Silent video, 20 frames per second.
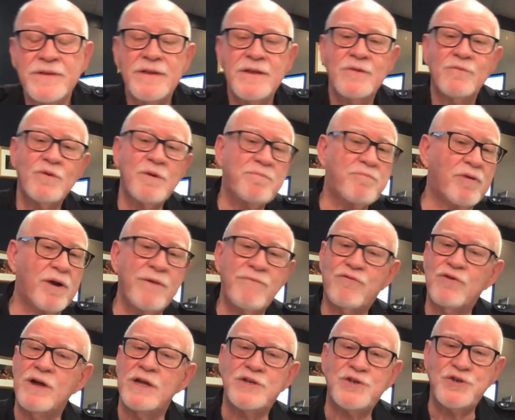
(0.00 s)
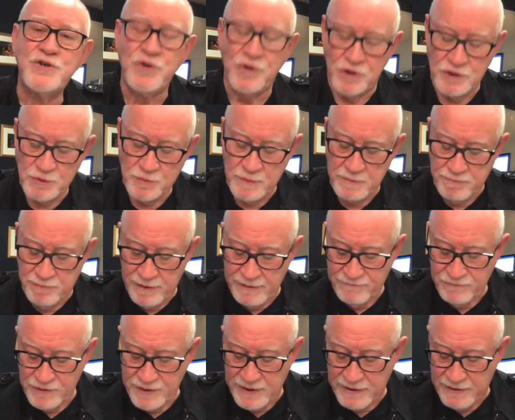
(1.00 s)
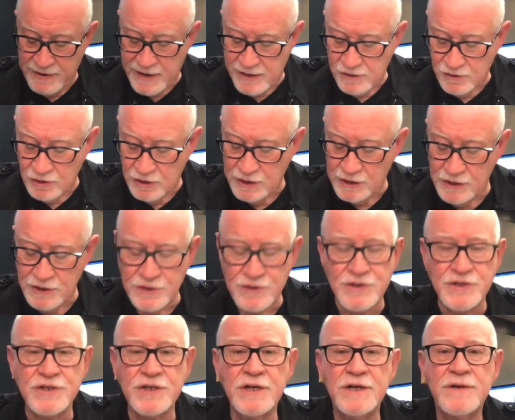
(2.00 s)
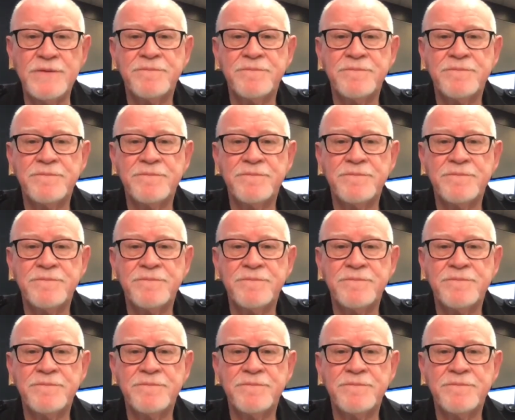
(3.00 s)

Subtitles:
we pray for our church, we pray for our leaders,